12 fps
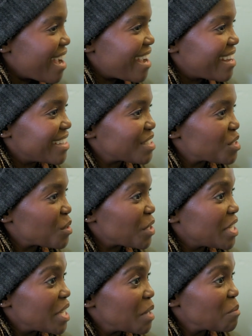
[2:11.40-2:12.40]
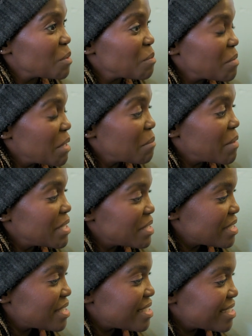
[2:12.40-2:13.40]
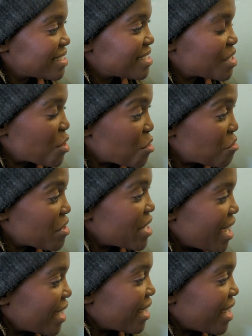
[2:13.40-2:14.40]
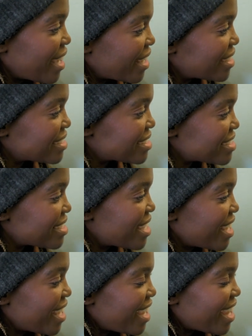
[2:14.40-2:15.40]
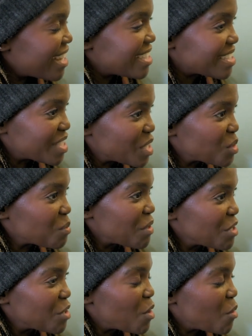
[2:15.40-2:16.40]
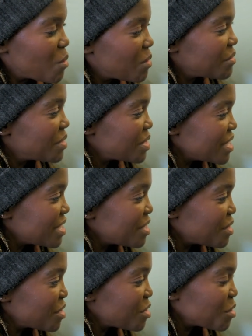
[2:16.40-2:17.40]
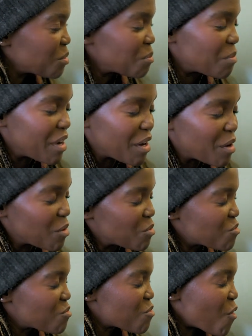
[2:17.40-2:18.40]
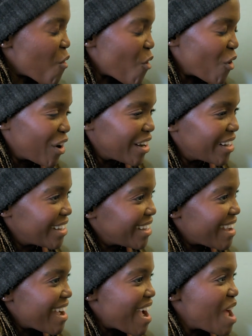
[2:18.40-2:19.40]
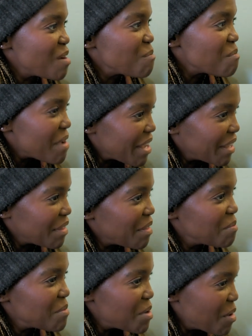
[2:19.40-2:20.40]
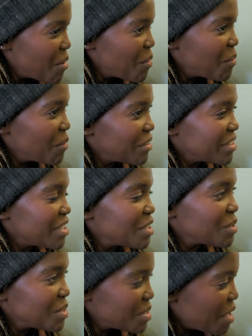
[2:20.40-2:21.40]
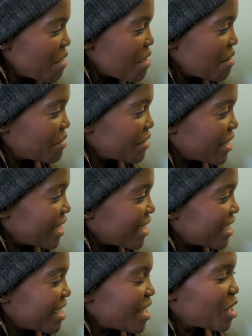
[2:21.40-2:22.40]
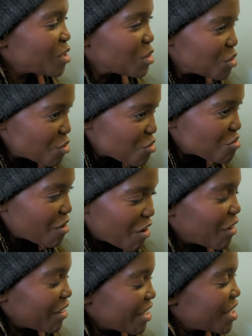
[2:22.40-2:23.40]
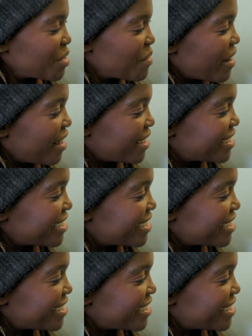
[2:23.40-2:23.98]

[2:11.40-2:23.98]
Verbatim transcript: And so he named me and my sisters the Three Young Lions. Three Young Lions. And he says, when you go overseas, you better roar mm-hmm. and make them know that you're South African and how strong you are.